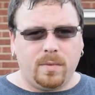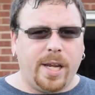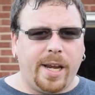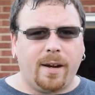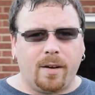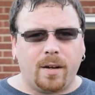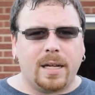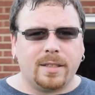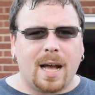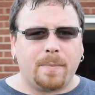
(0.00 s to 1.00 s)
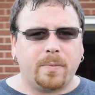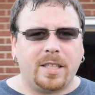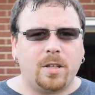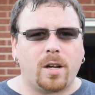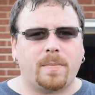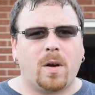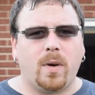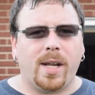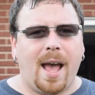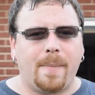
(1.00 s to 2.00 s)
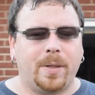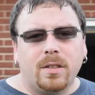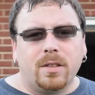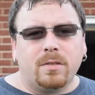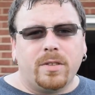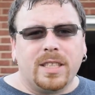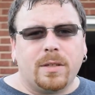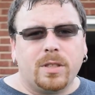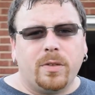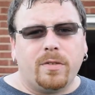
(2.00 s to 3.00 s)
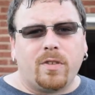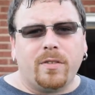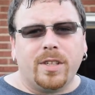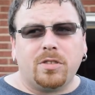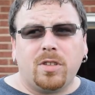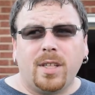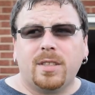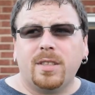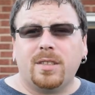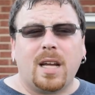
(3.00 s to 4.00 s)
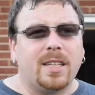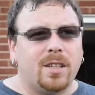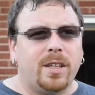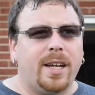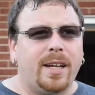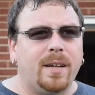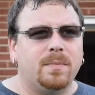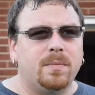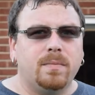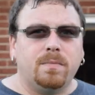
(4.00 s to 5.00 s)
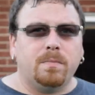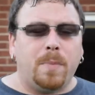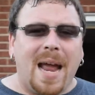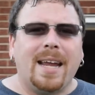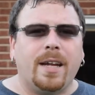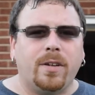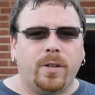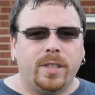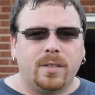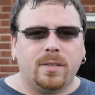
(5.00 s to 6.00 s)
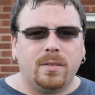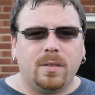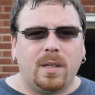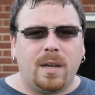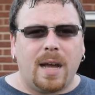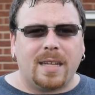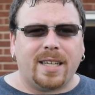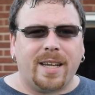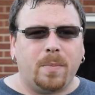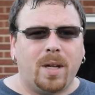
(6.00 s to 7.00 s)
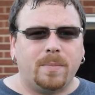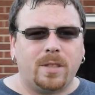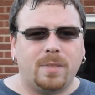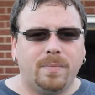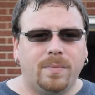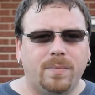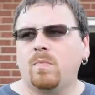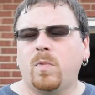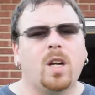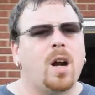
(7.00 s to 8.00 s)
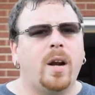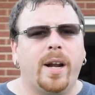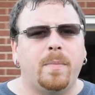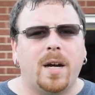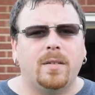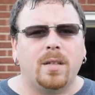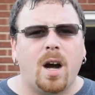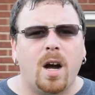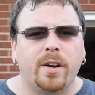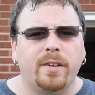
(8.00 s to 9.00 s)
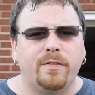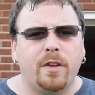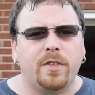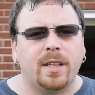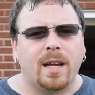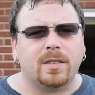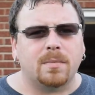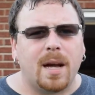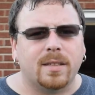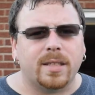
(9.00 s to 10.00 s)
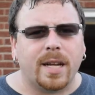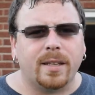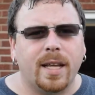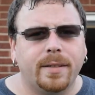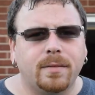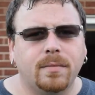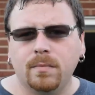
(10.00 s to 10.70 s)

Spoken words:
here on top of me talking about what happened. The reason I was doing the front and rear struts is I started getting a banging noise as I hit bumps. The car had about 150,000 miles on it then,